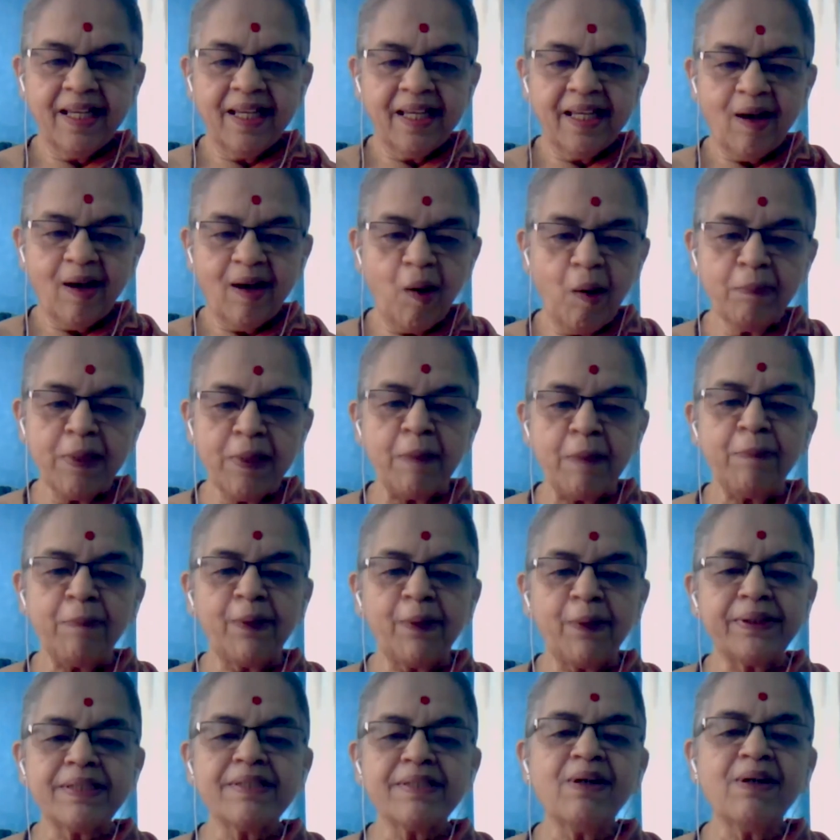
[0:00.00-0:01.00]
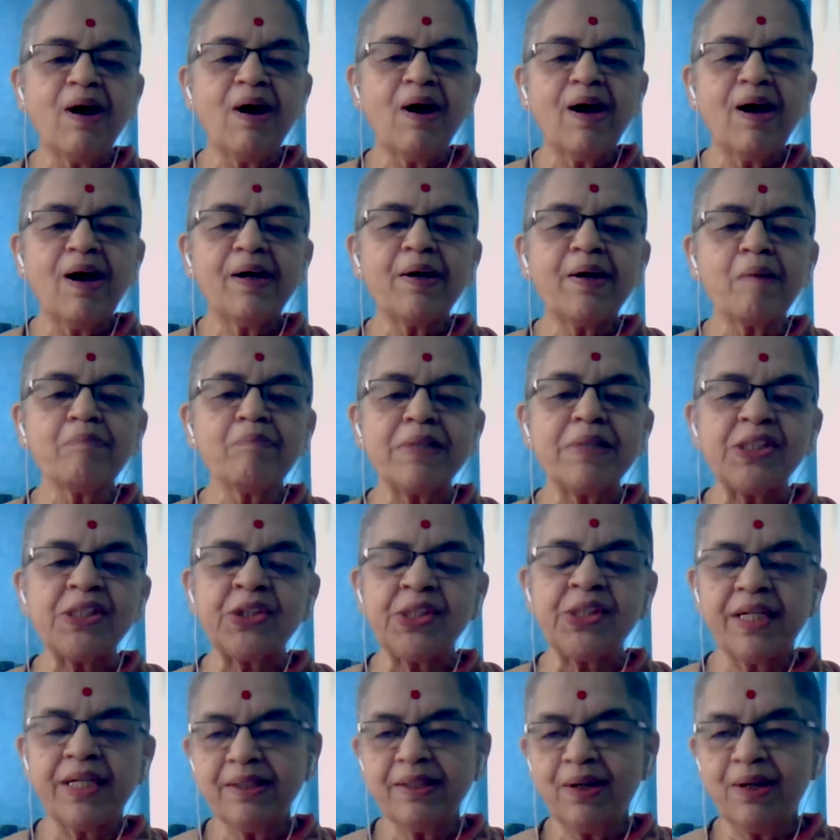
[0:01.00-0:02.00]
Omnipotent God,
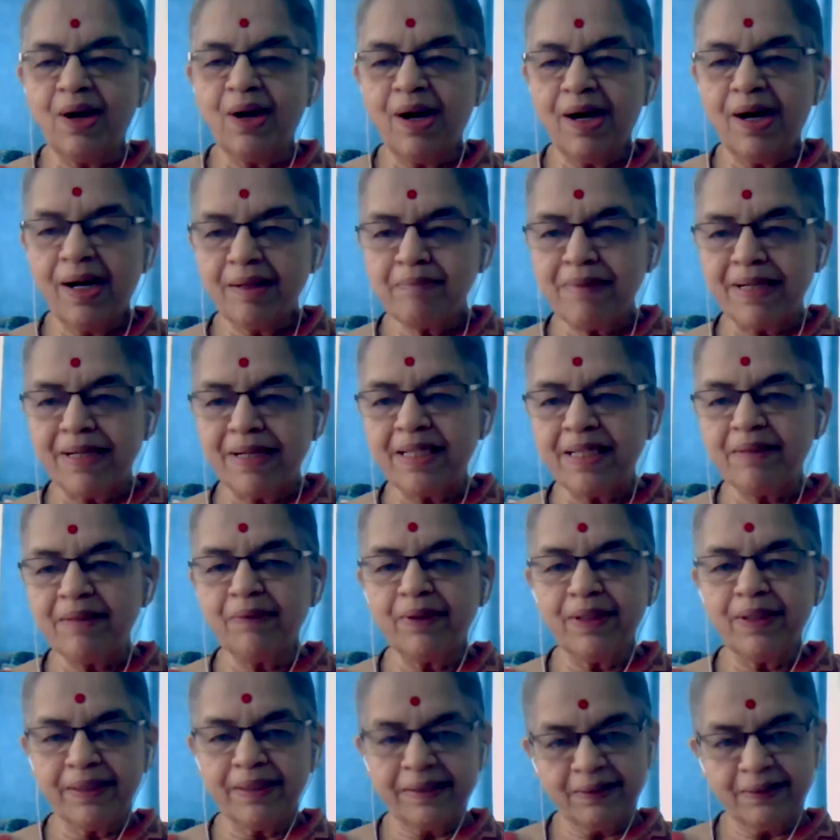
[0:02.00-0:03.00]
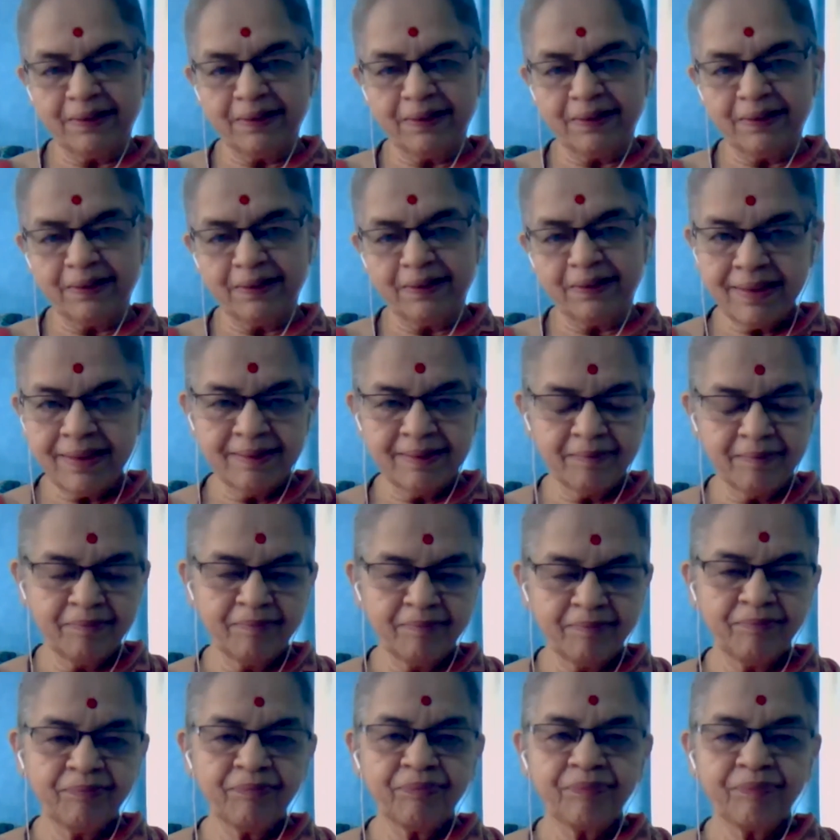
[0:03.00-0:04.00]
omniscient God, benevolent God,
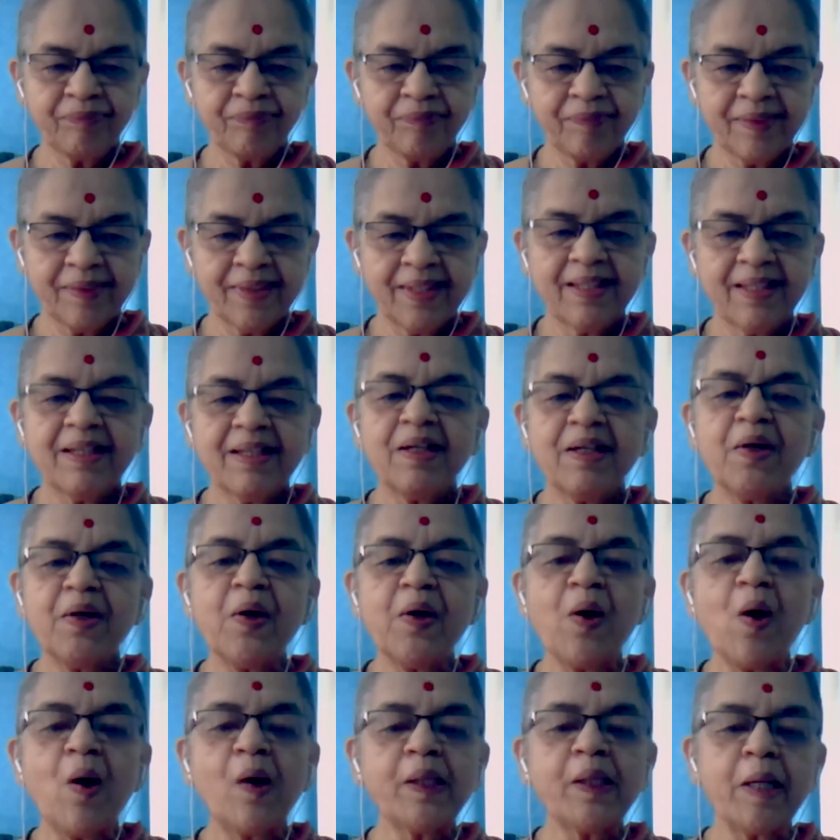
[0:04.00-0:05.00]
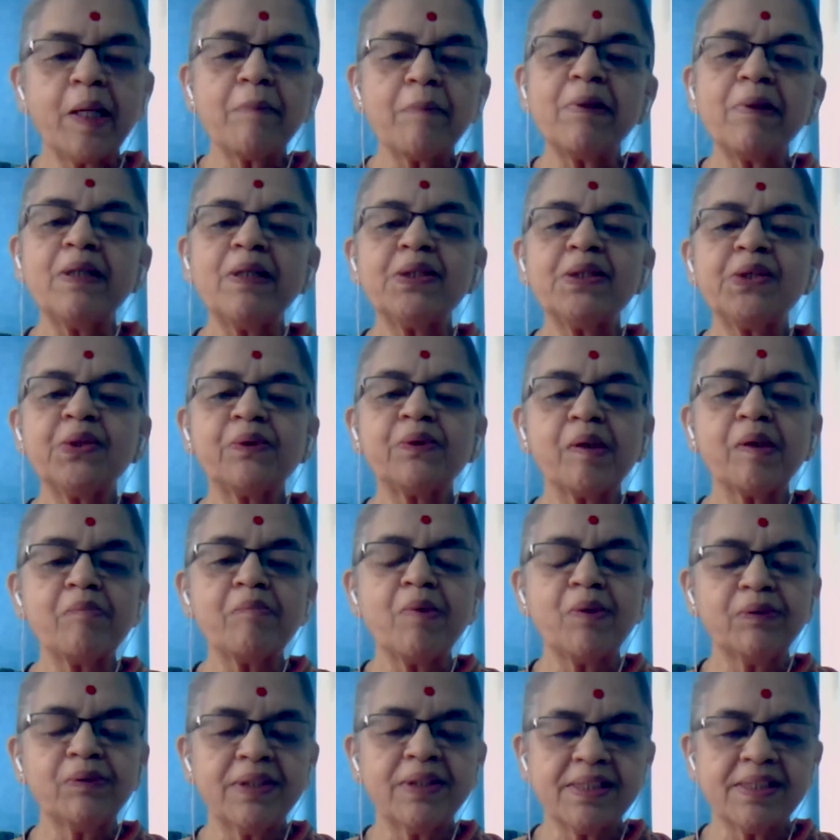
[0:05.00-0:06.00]
not able to
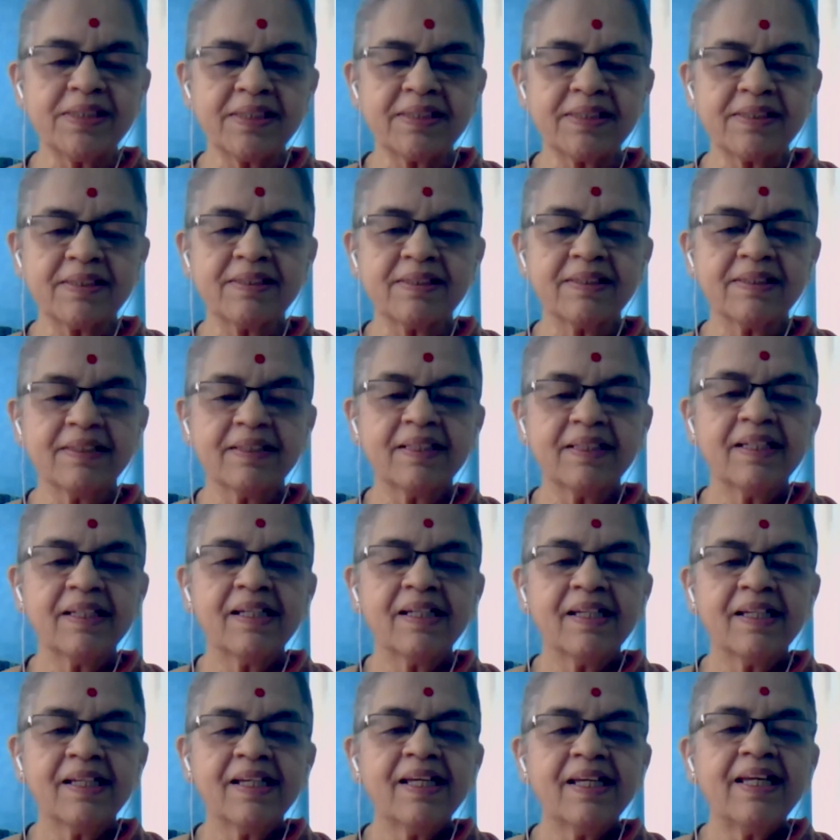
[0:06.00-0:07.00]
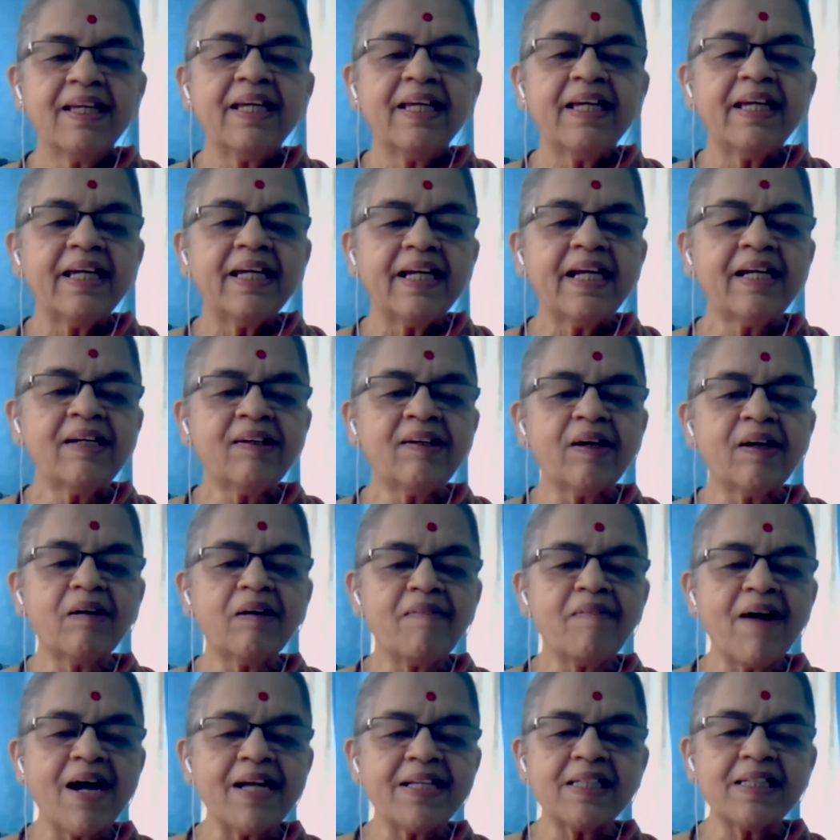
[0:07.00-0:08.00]
remove this. It
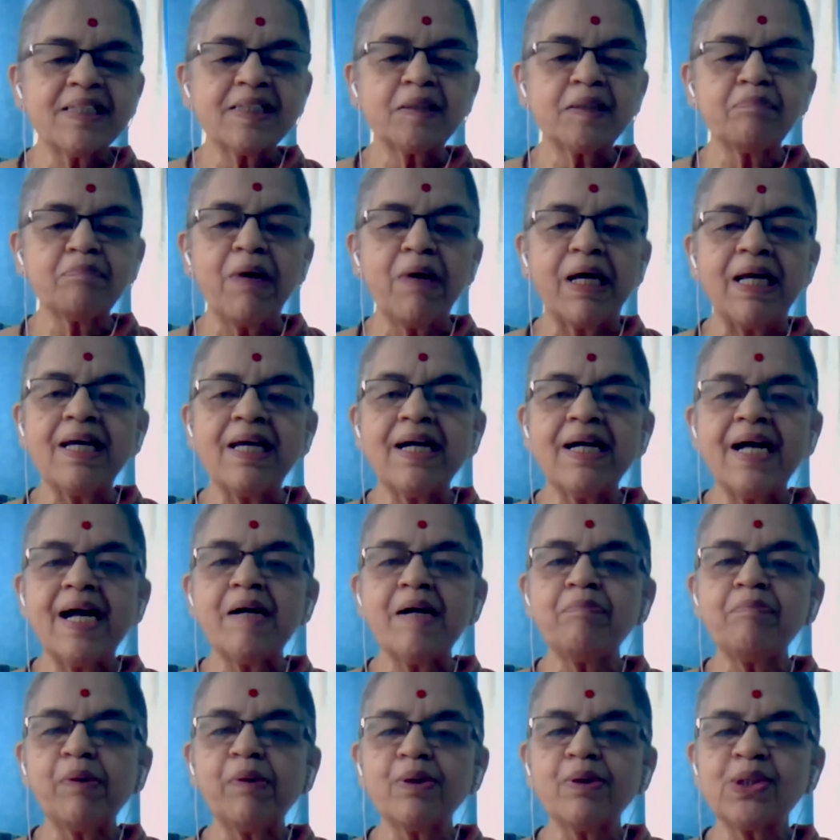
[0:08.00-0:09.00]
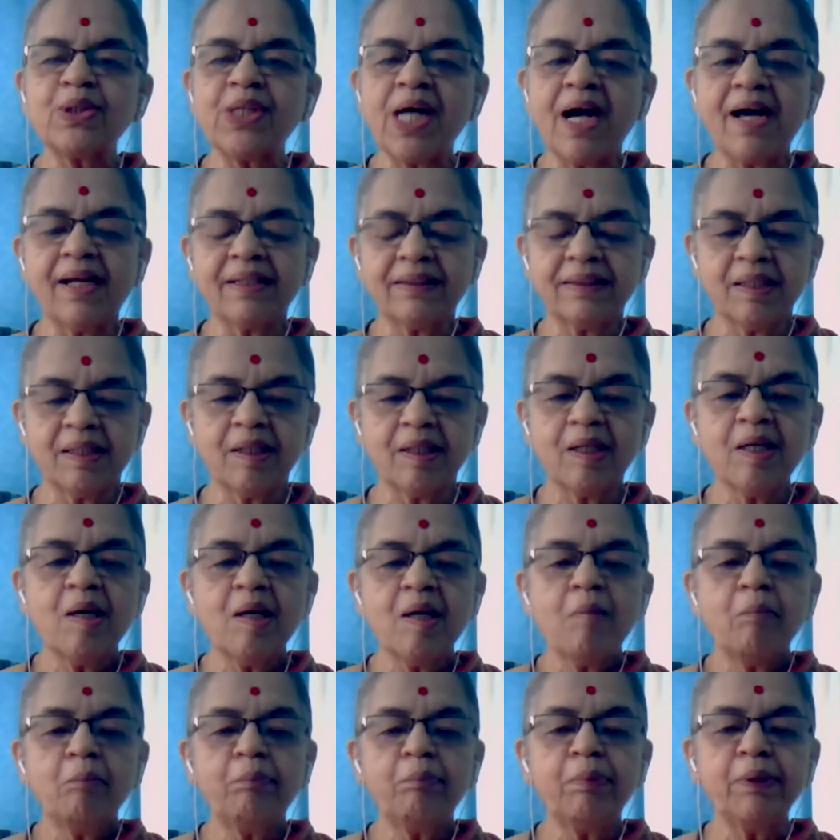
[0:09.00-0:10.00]
requires bala and purushartha,
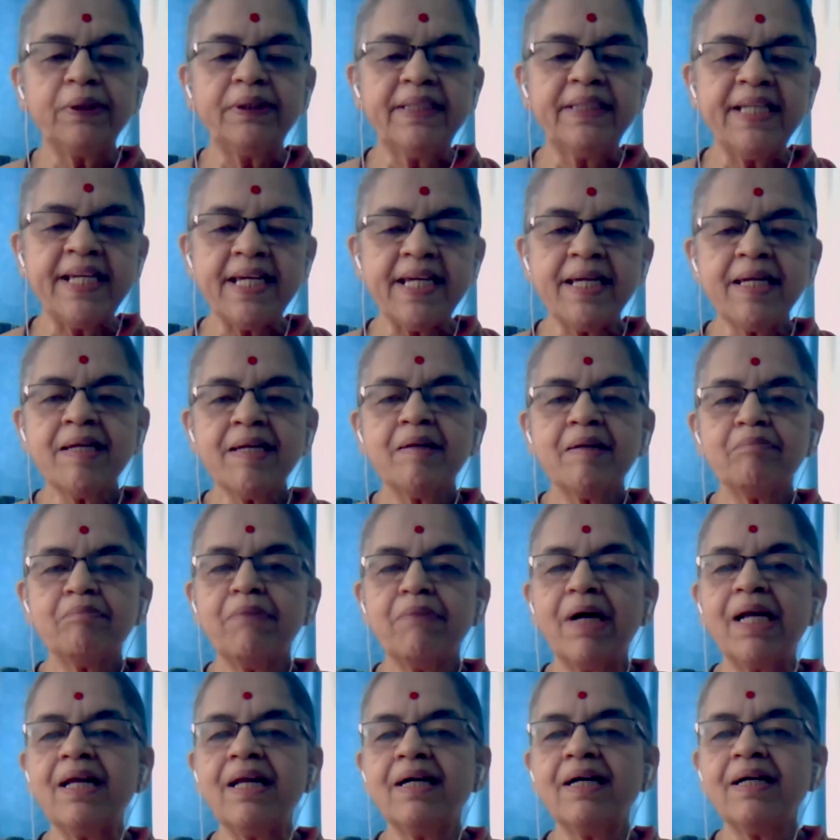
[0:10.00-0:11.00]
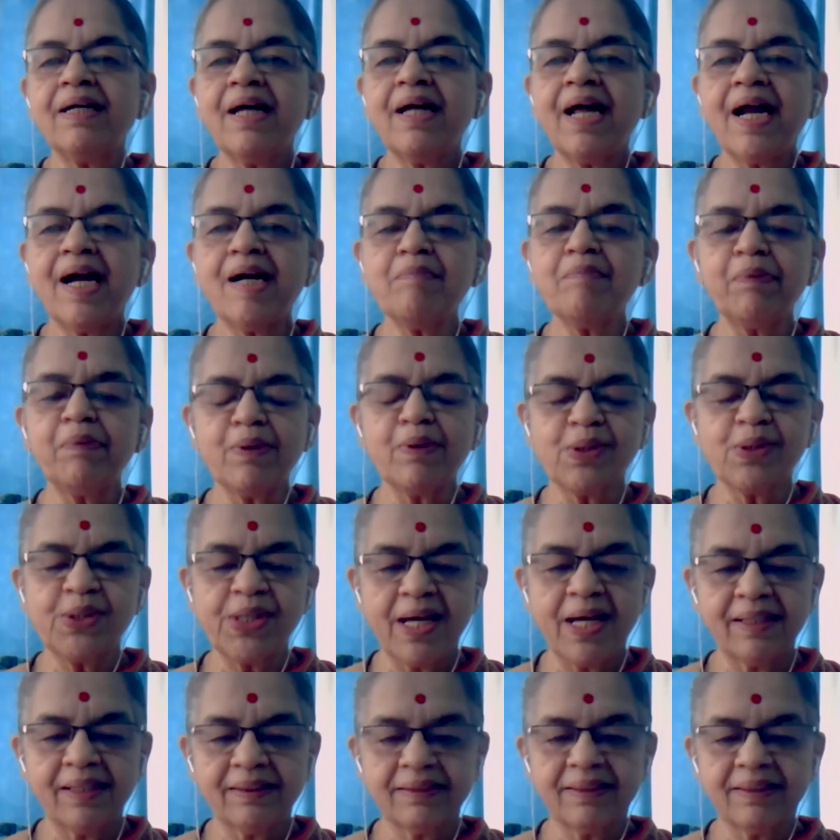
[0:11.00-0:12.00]
buddhi, bala, and
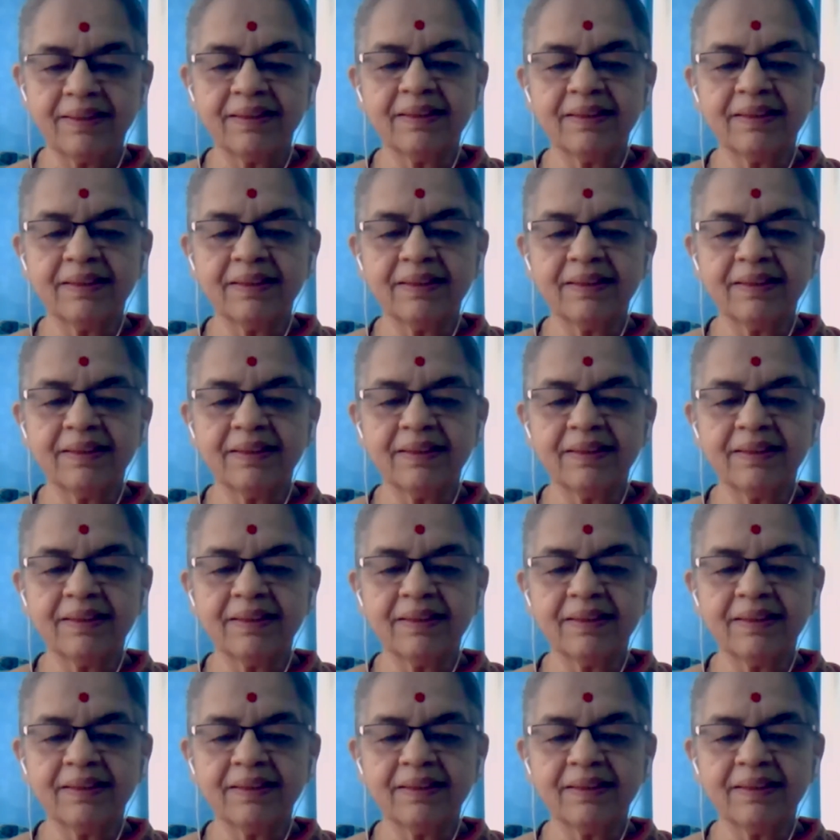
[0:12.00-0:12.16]
purushartha